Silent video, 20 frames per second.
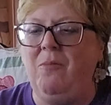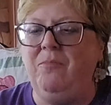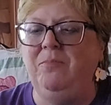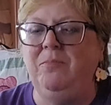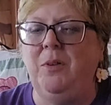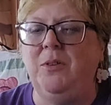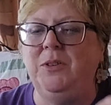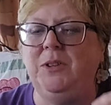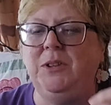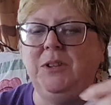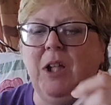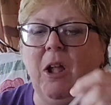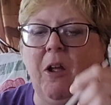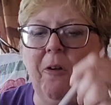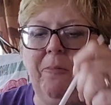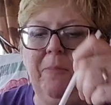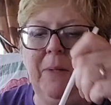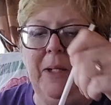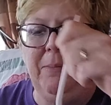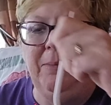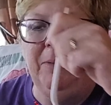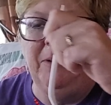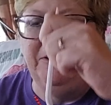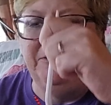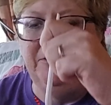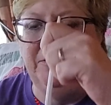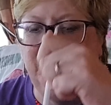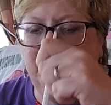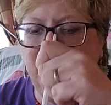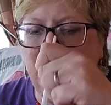Most
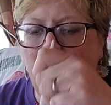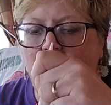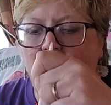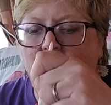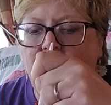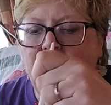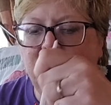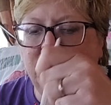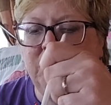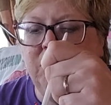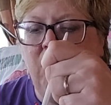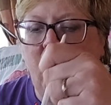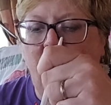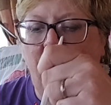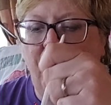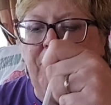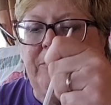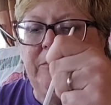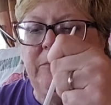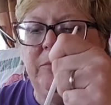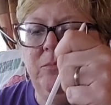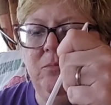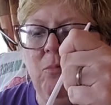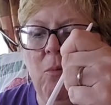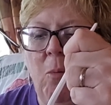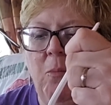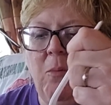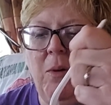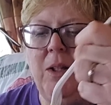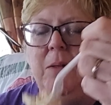people
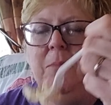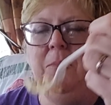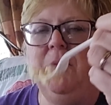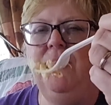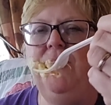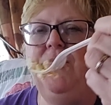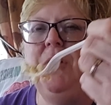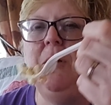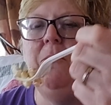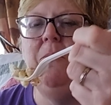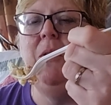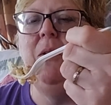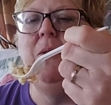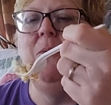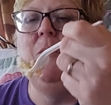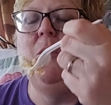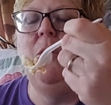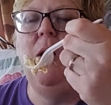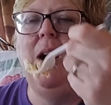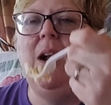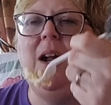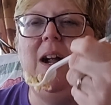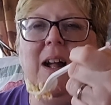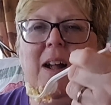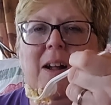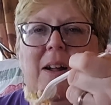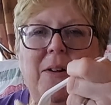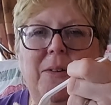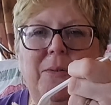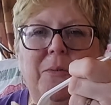want to move somewhere
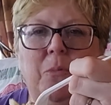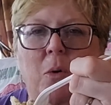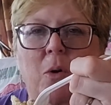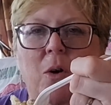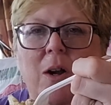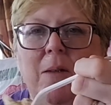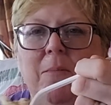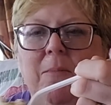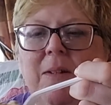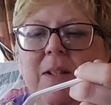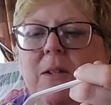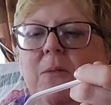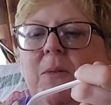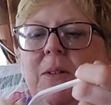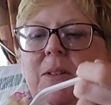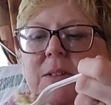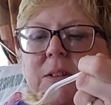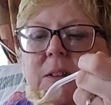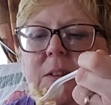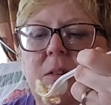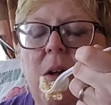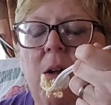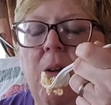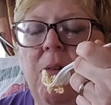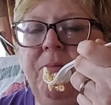warm in the winter.